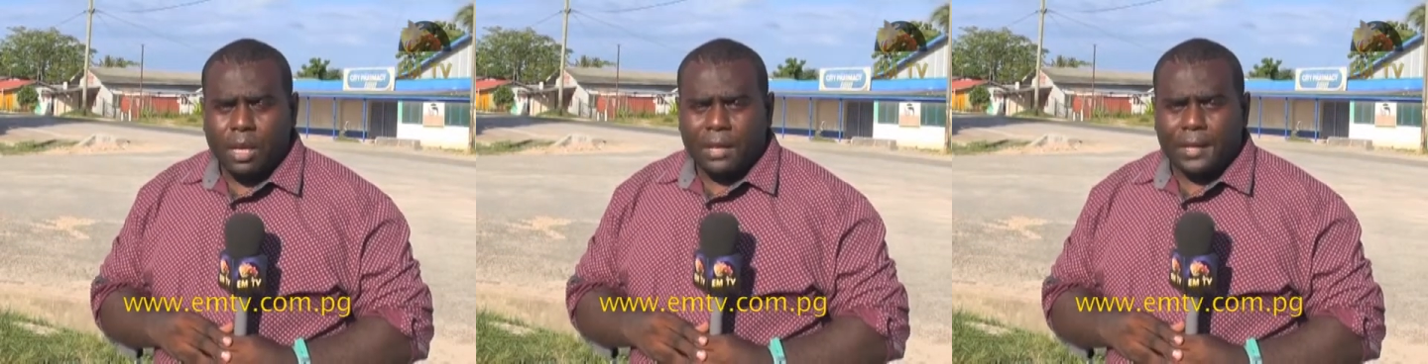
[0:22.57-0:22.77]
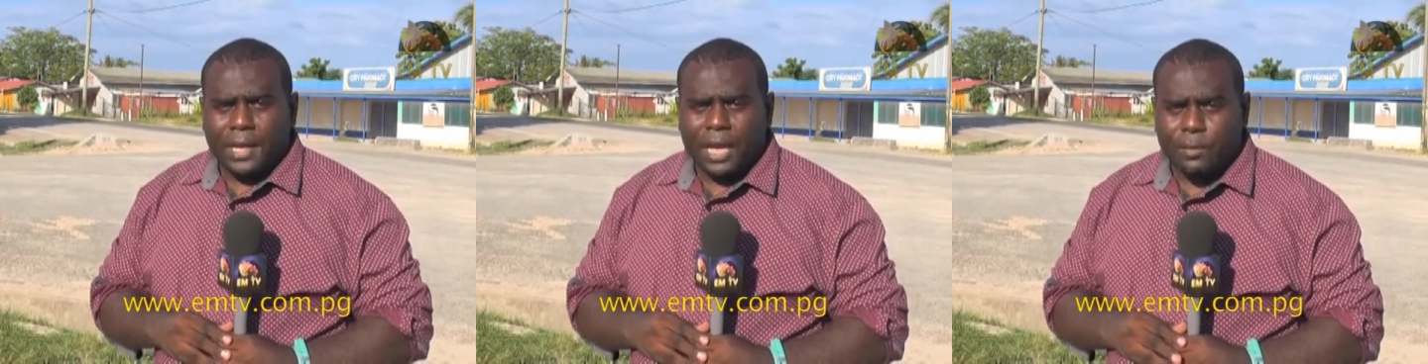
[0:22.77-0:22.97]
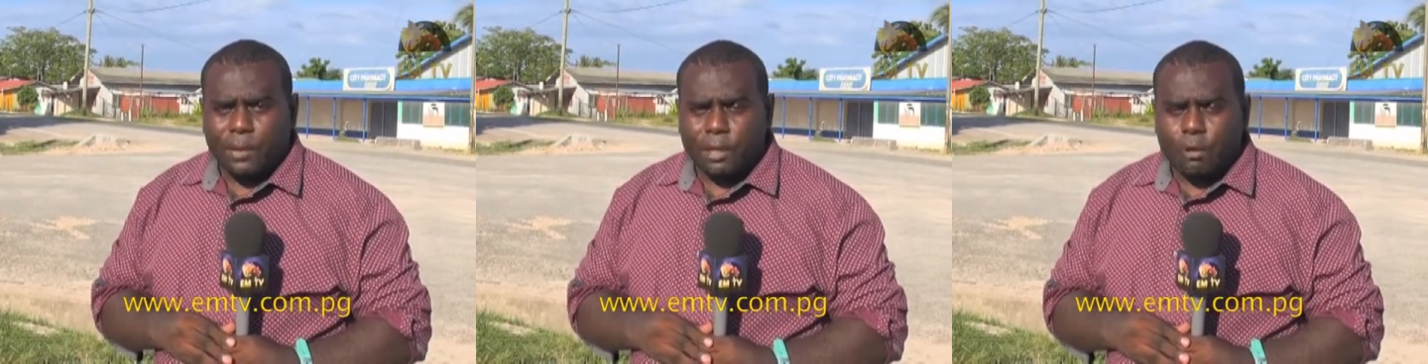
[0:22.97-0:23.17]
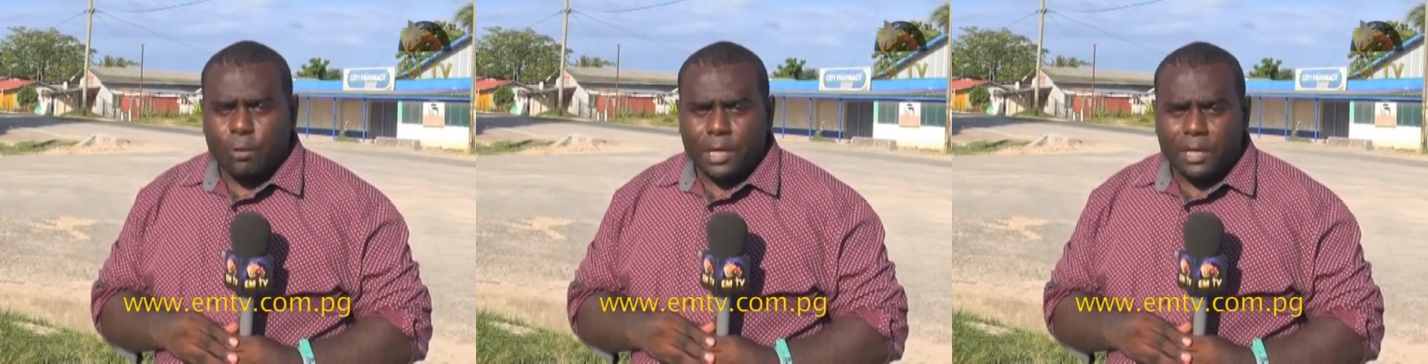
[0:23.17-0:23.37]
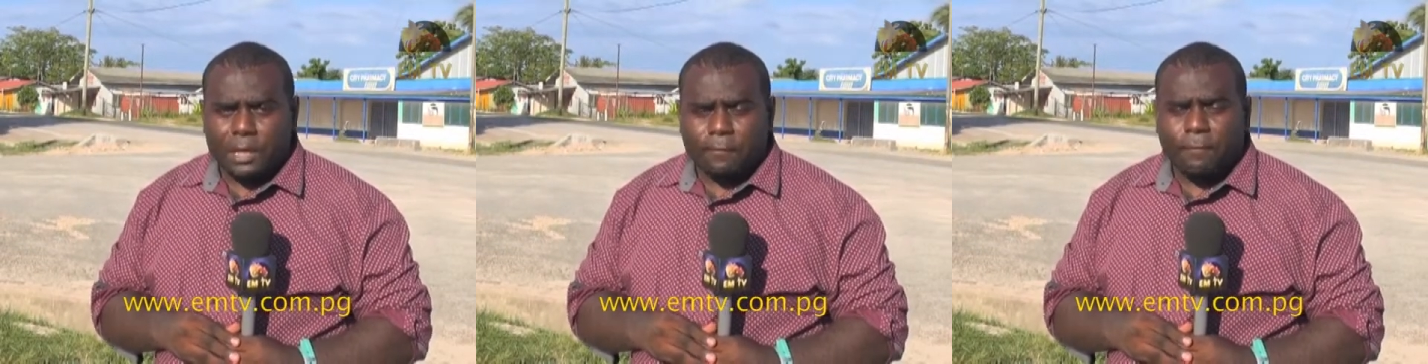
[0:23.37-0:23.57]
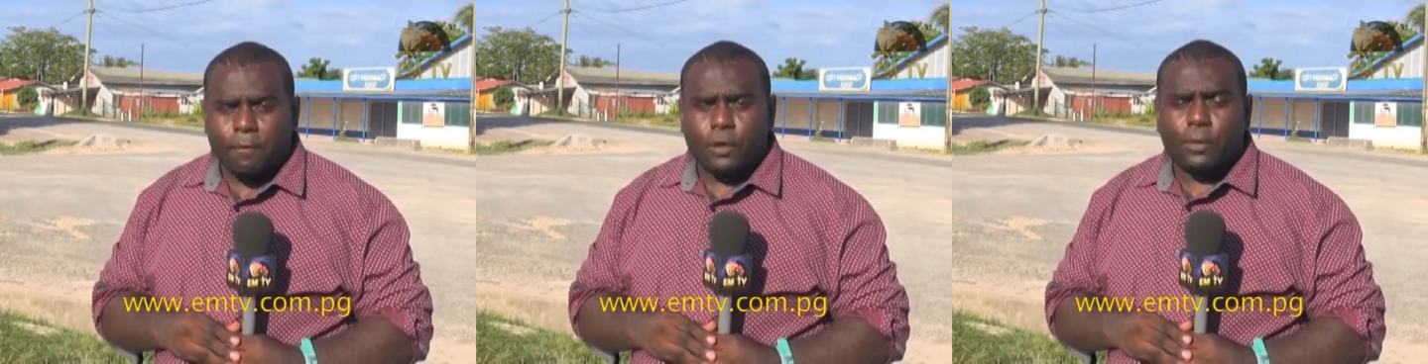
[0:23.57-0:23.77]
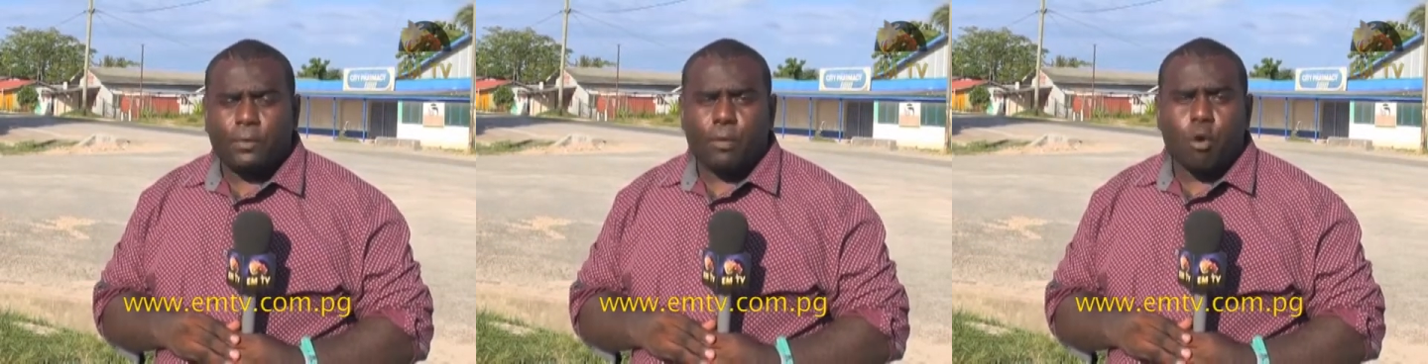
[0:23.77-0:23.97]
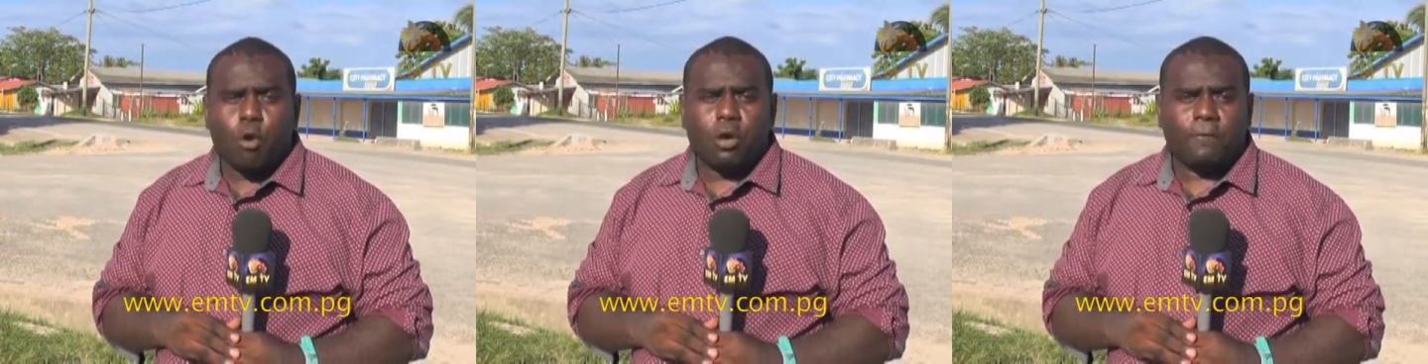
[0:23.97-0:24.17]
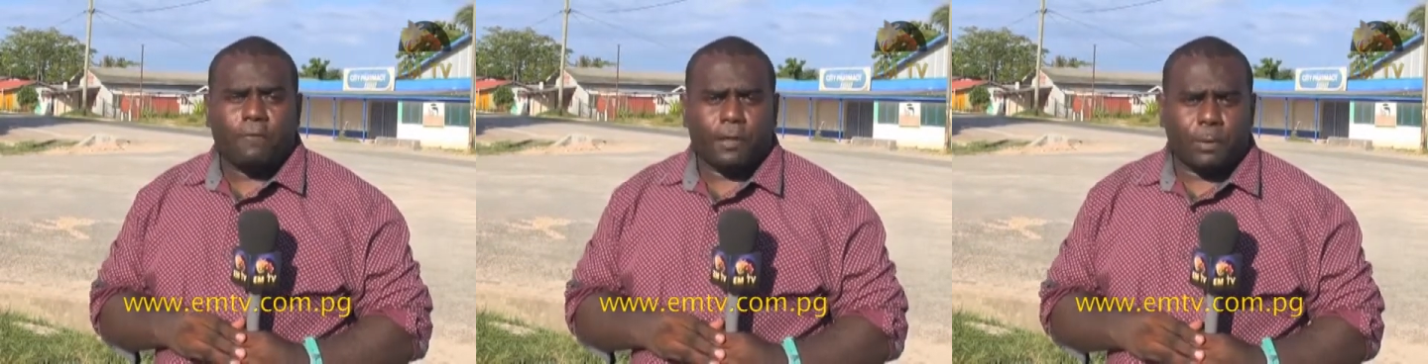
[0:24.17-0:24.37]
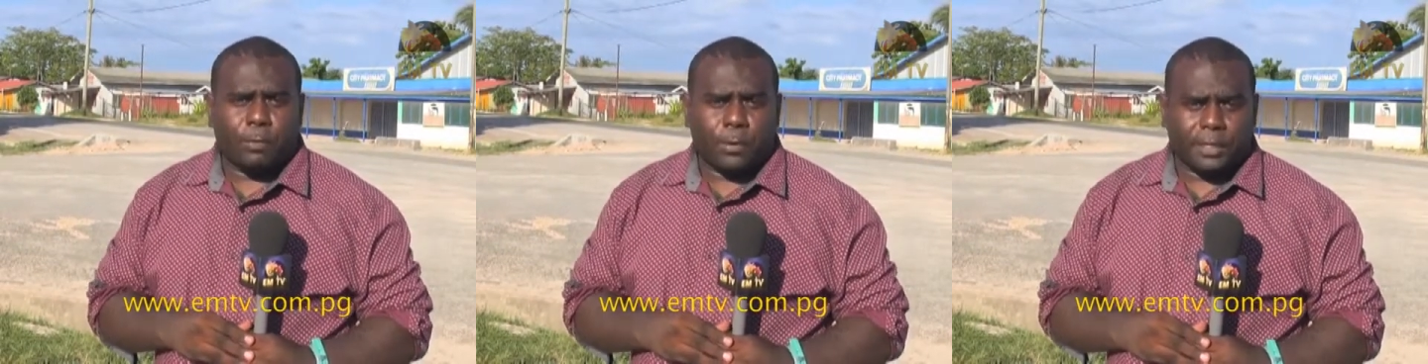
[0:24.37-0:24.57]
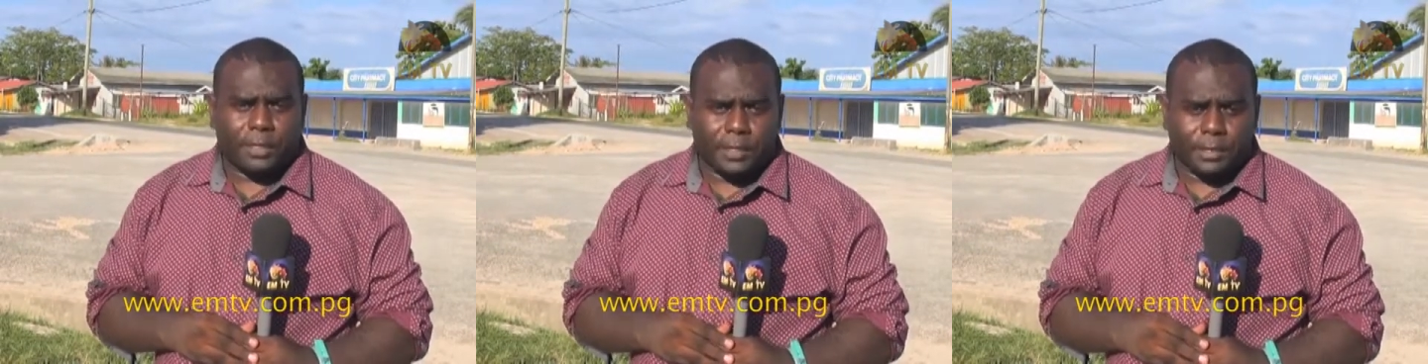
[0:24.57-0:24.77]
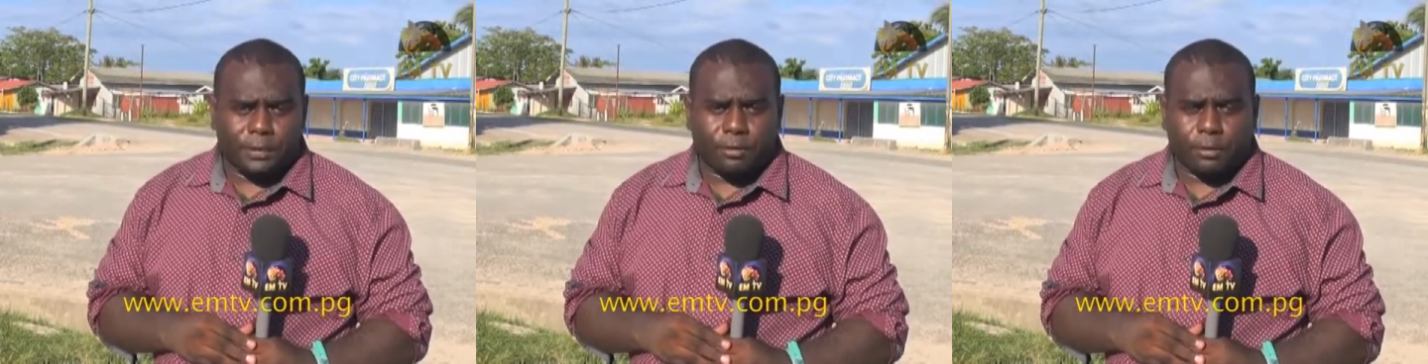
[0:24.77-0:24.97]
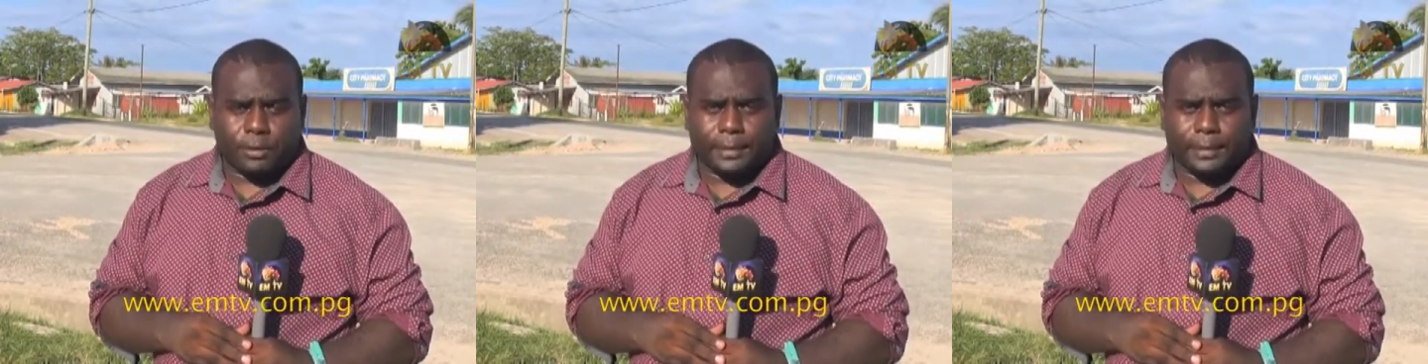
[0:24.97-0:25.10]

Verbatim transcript: Nine men nominated for the Bougainville presidential